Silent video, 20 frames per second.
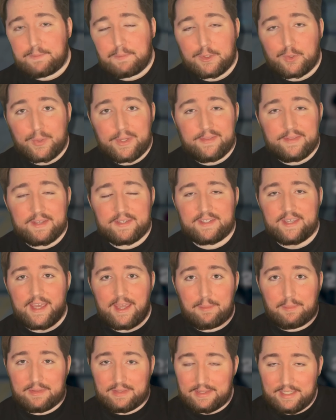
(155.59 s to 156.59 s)
between this
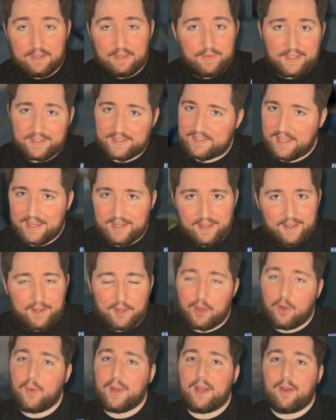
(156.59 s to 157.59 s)
game leaving
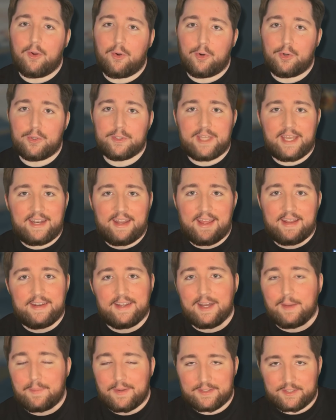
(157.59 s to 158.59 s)
Sega, going gold, and
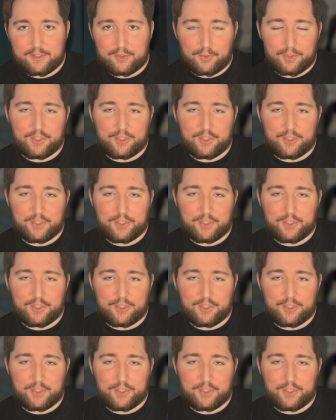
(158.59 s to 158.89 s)
ending up on store